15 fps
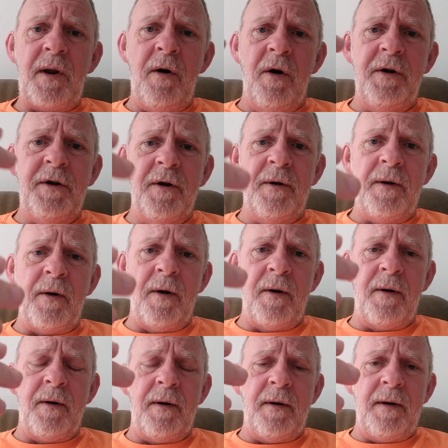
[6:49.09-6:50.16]
or your
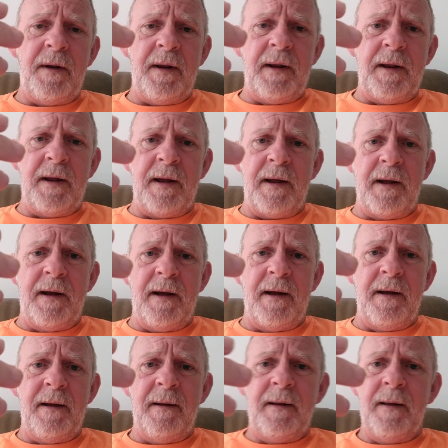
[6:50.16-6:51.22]
or,
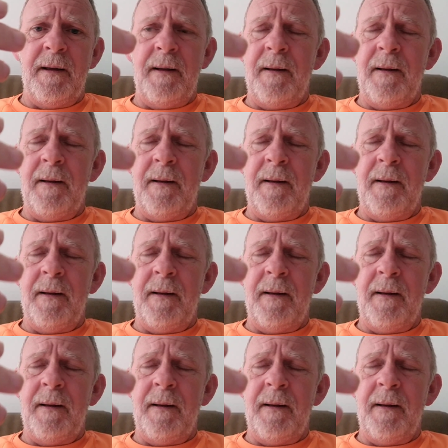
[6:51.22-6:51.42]
uh,